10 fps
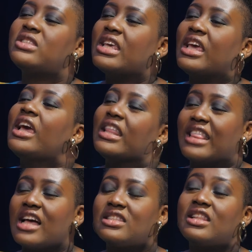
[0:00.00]
you see,
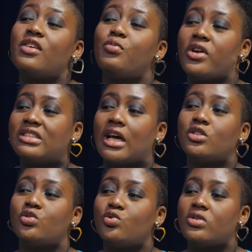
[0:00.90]
that then brings
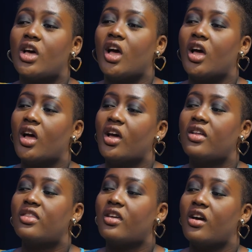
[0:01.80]
us to the...
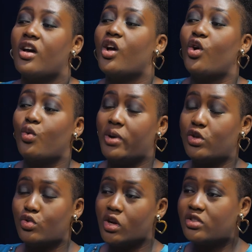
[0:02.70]
But
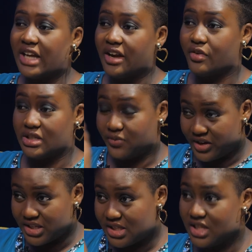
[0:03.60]
you don't digress.
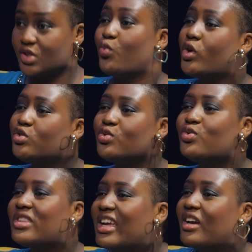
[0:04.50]
First things, what do you
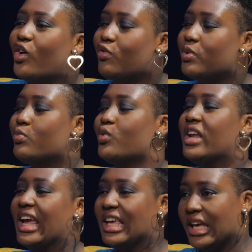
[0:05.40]
think of people
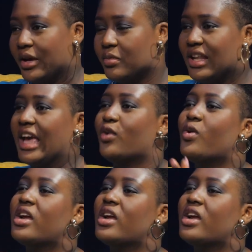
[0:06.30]
like him? Like